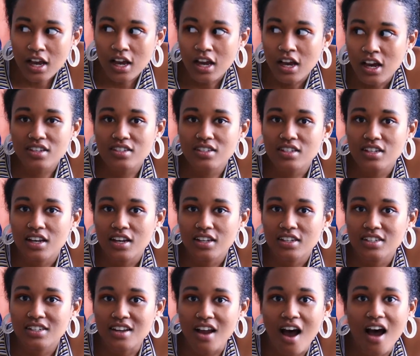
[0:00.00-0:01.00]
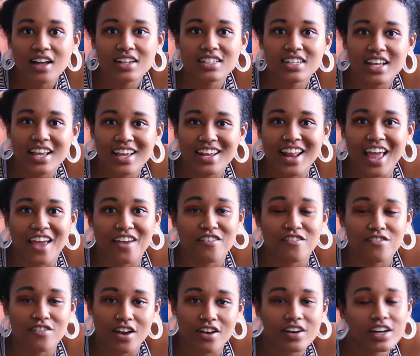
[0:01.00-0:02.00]
just not in
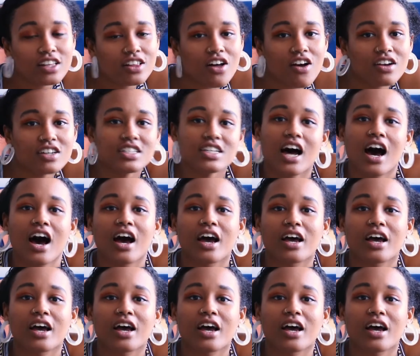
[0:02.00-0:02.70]
a very long